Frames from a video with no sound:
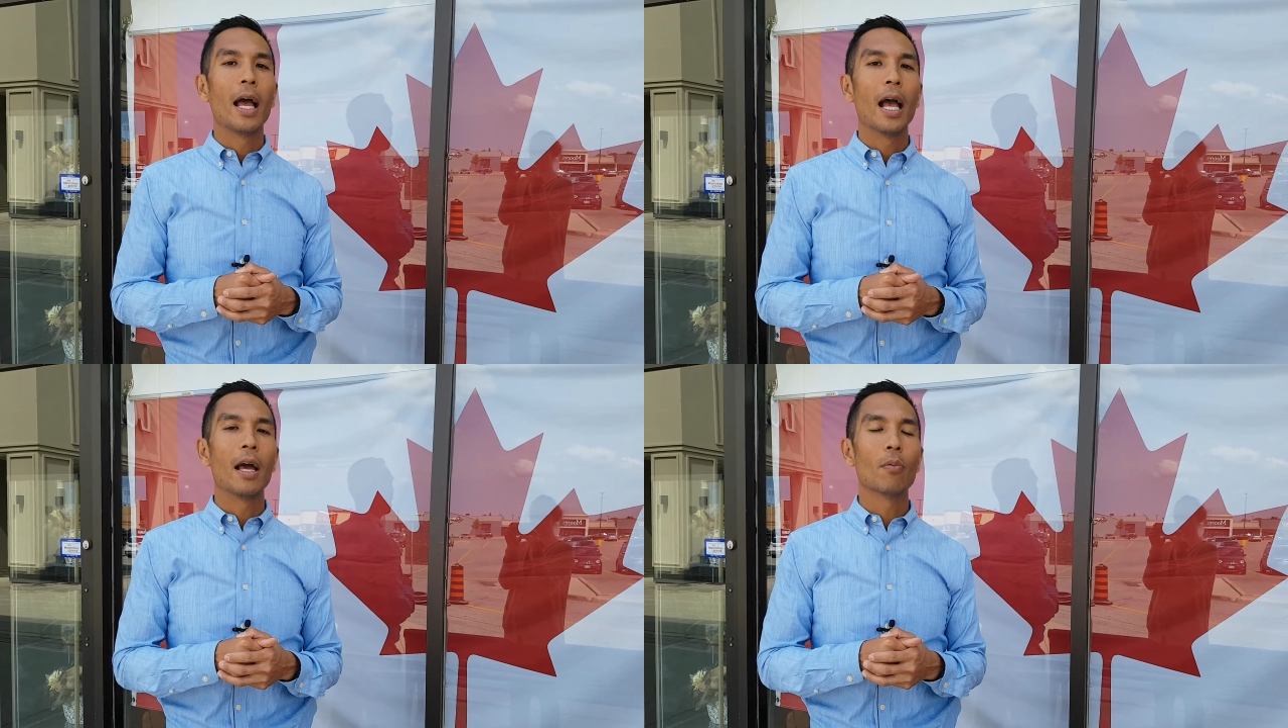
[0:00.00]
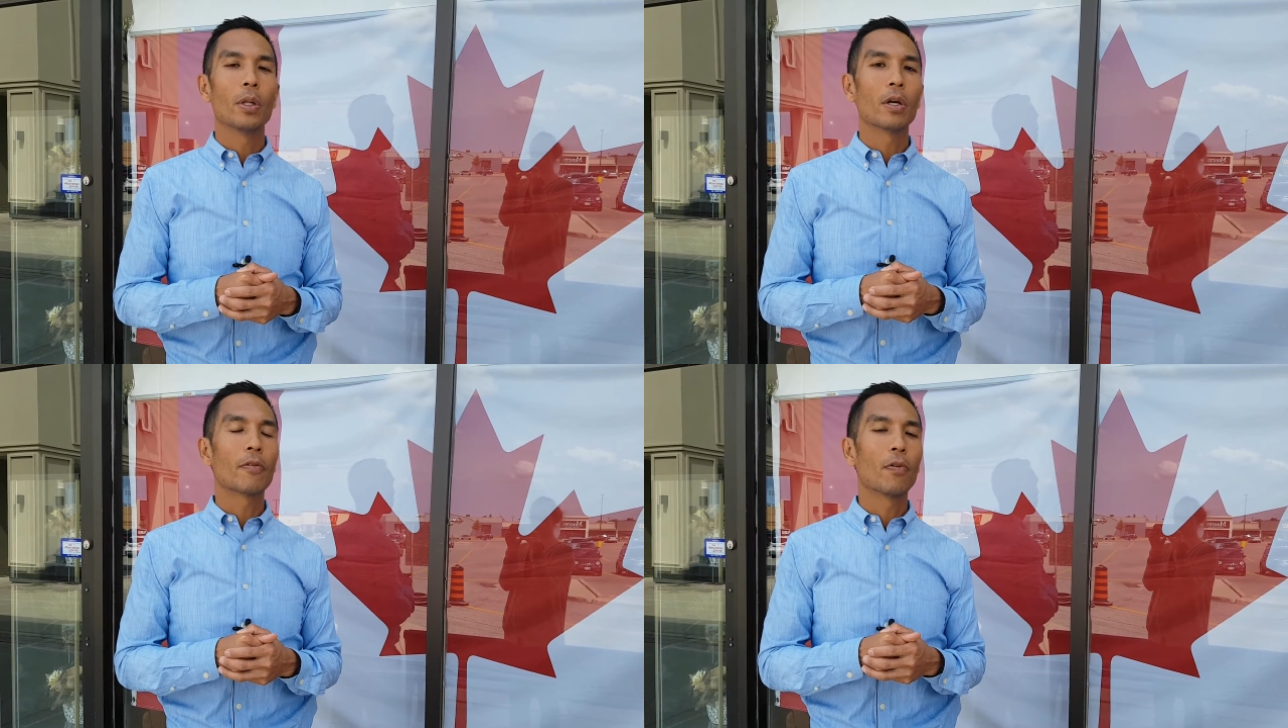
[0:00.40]
And
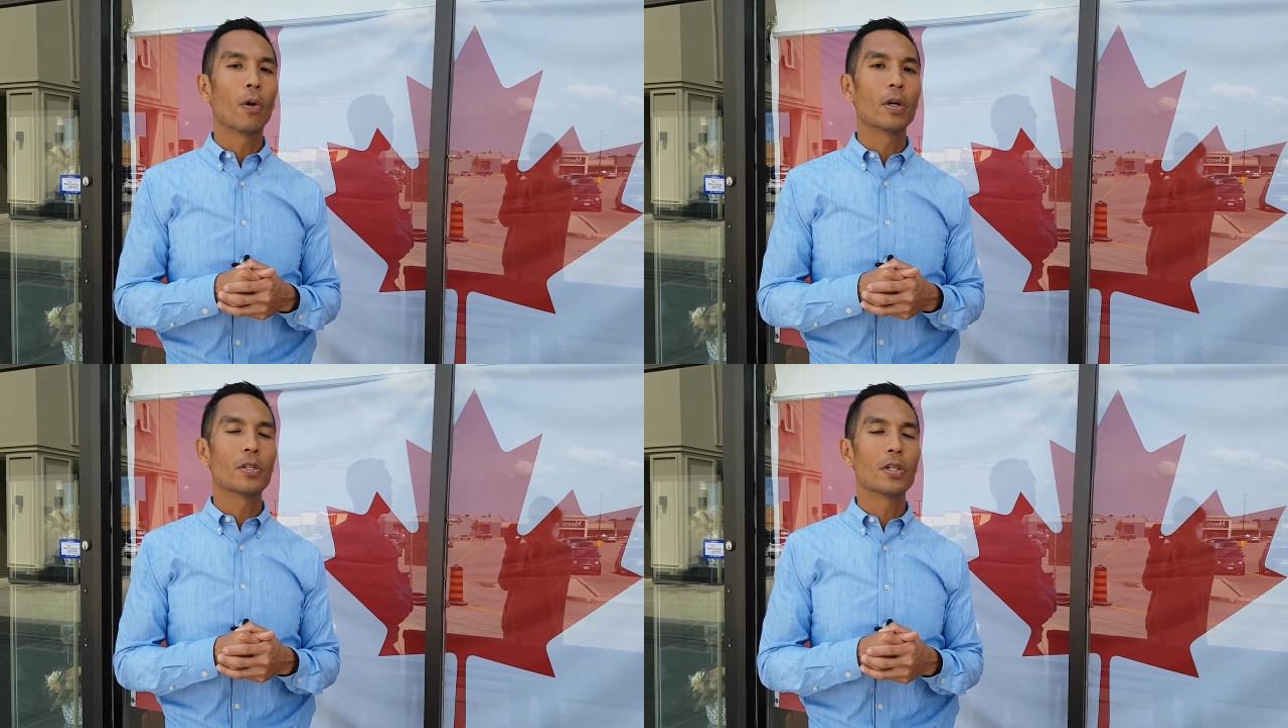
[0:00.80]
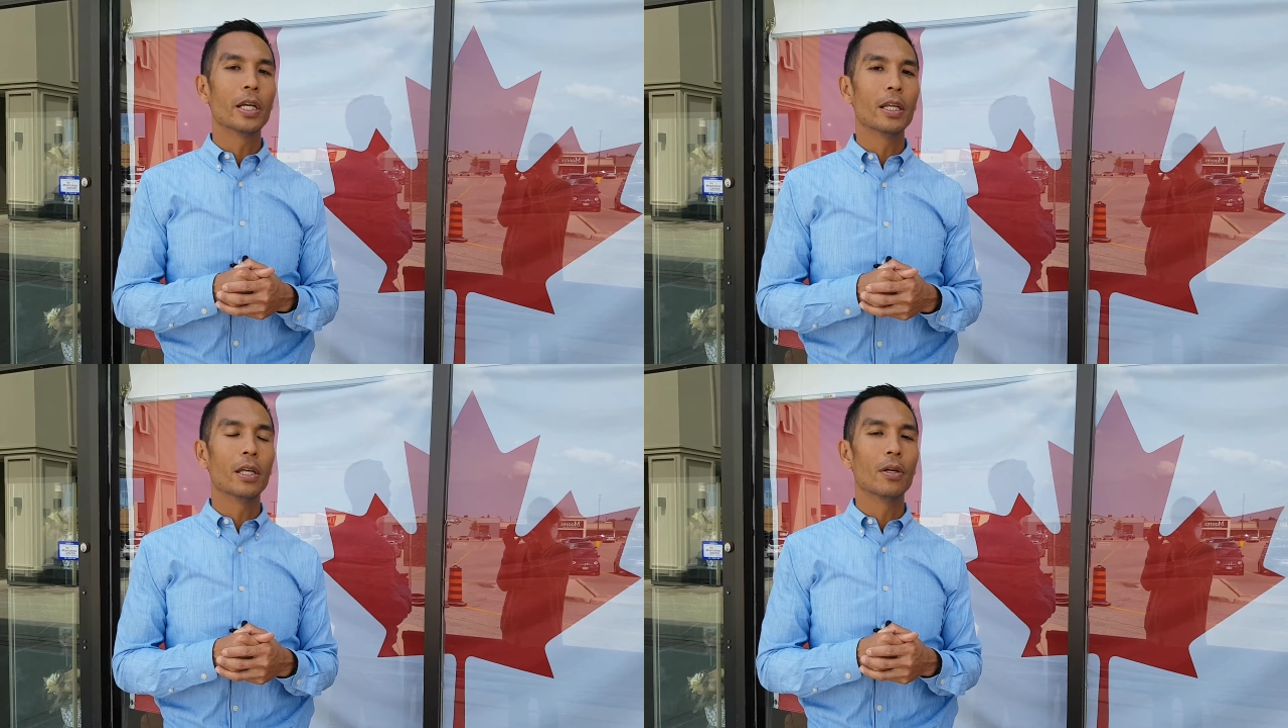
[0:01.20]
we look forward to
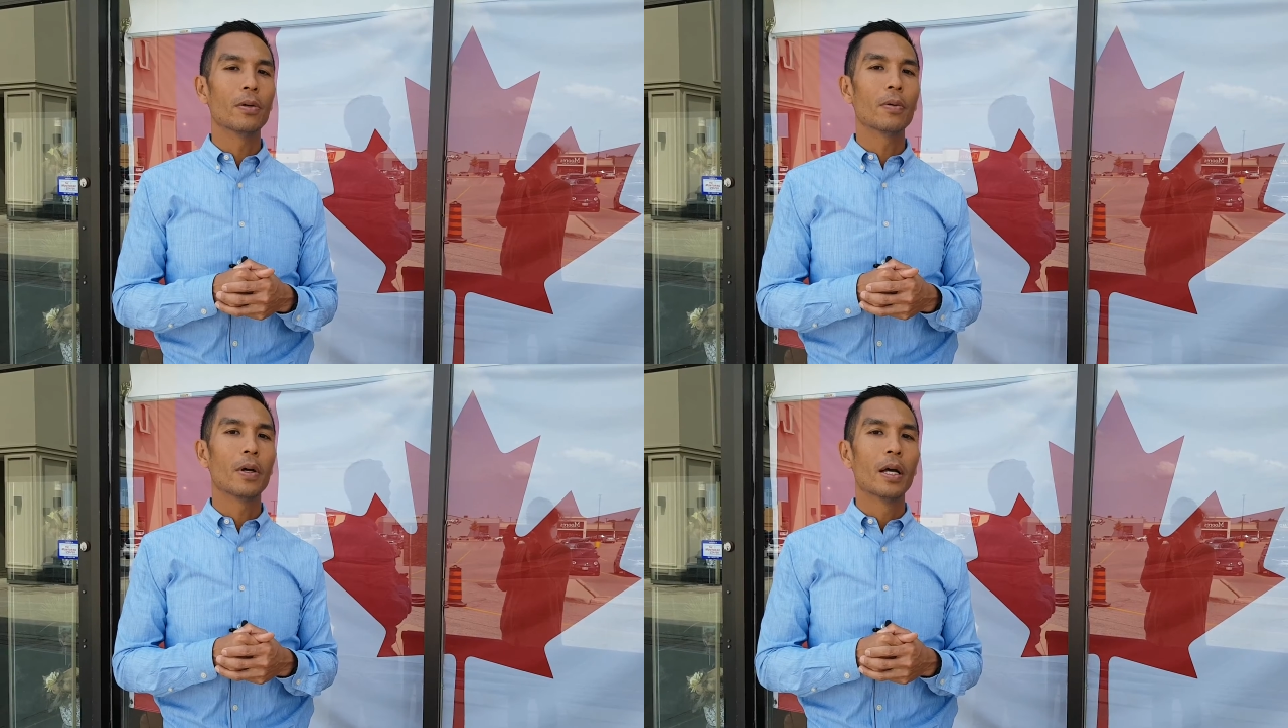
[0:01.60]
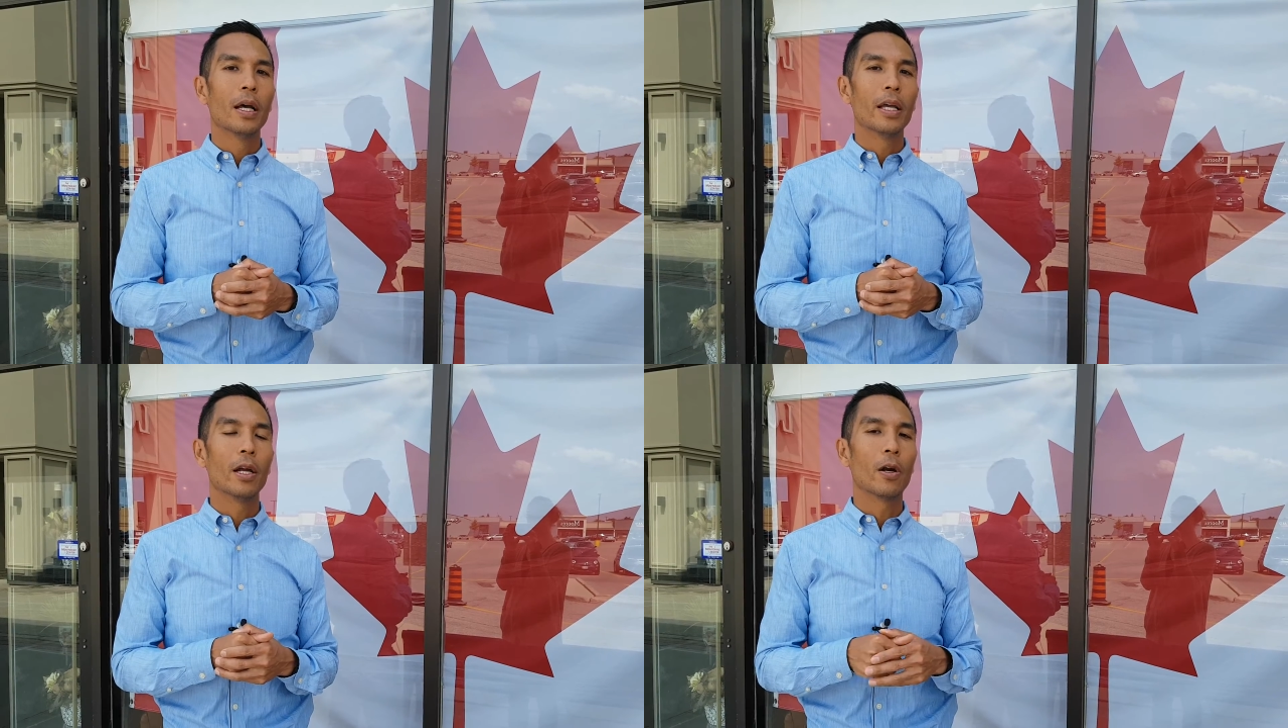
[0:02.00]
seeing you
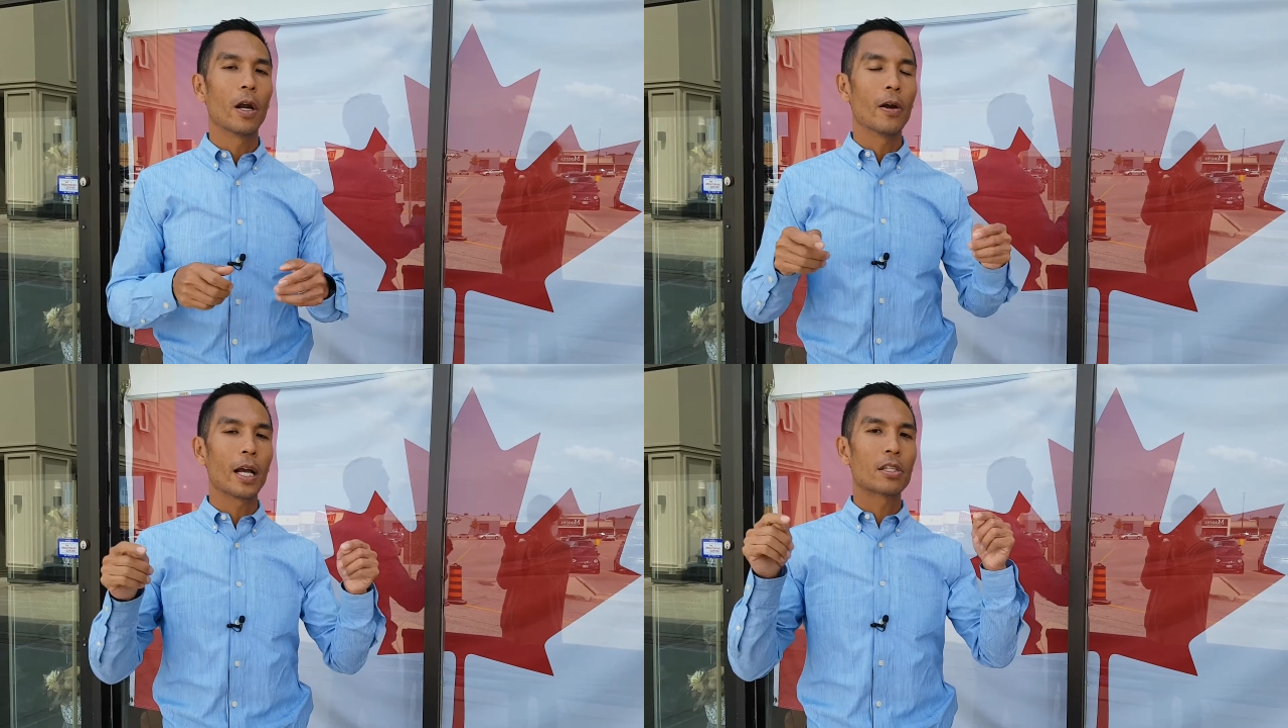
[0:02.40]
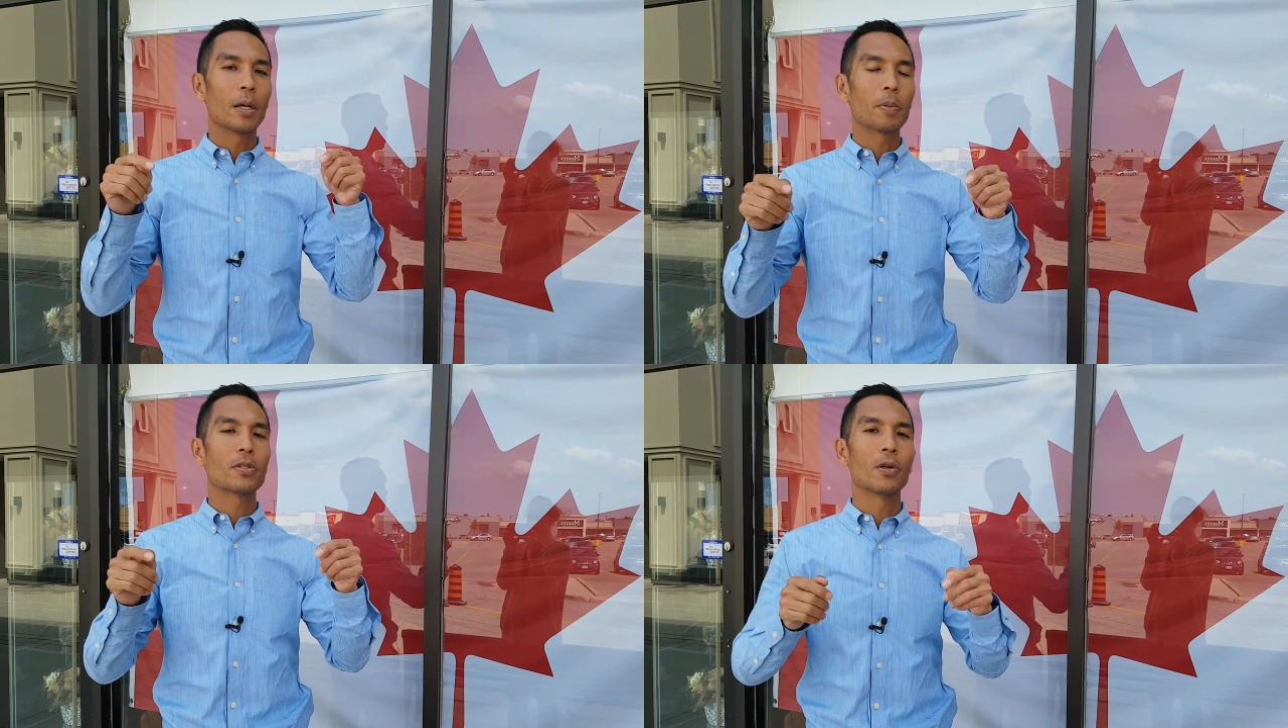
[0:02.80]
here in our next
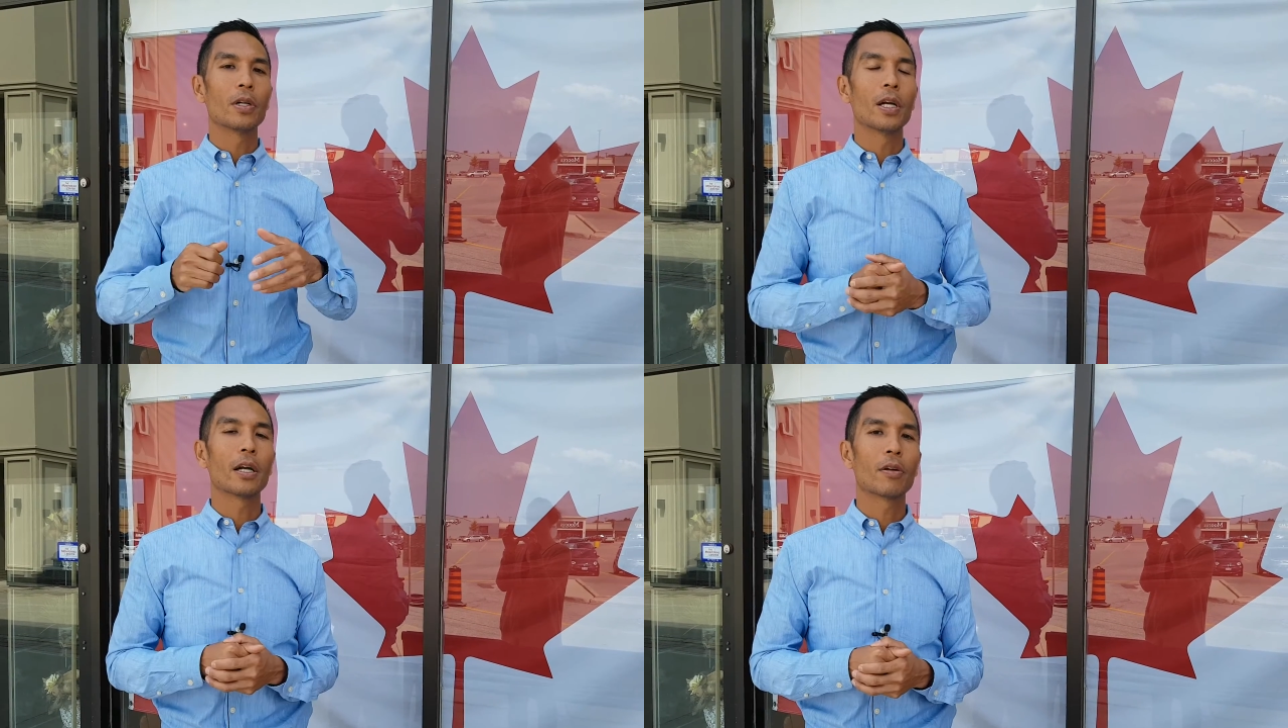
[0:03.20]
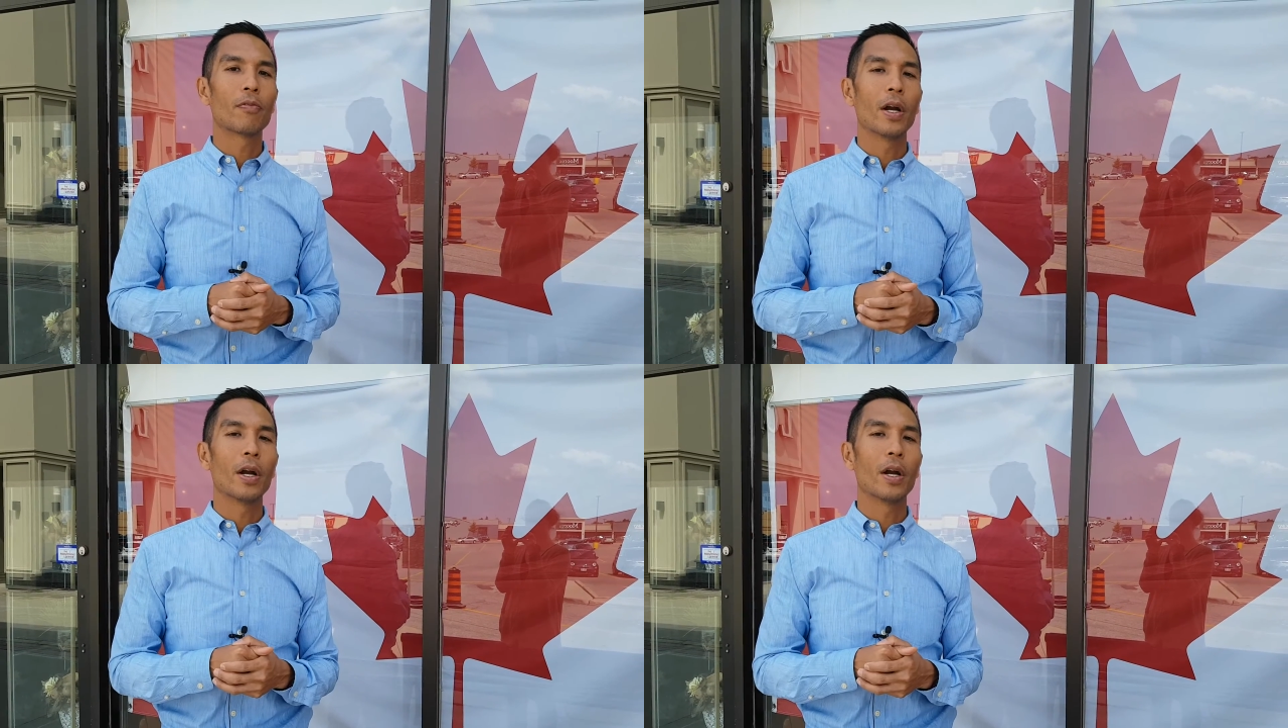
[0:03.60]
episode of Dr.